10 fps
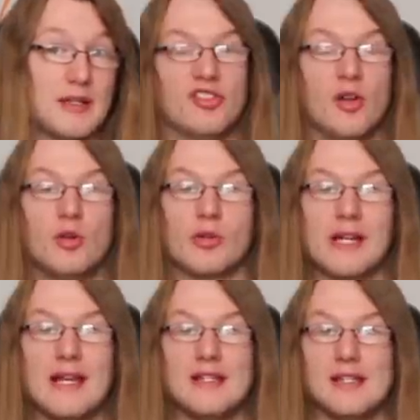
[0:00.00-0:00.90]
So
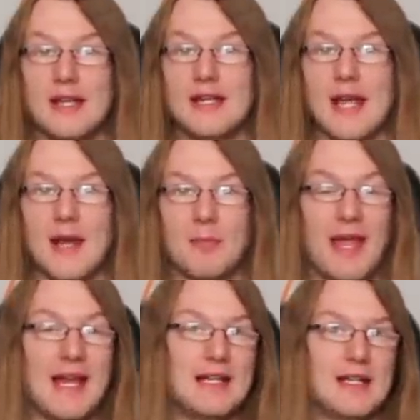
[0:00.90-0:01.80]
creating a
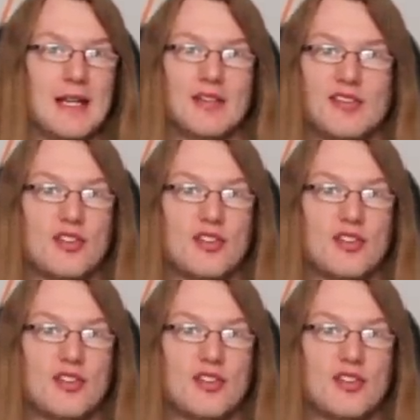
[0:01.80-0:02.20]
campaign against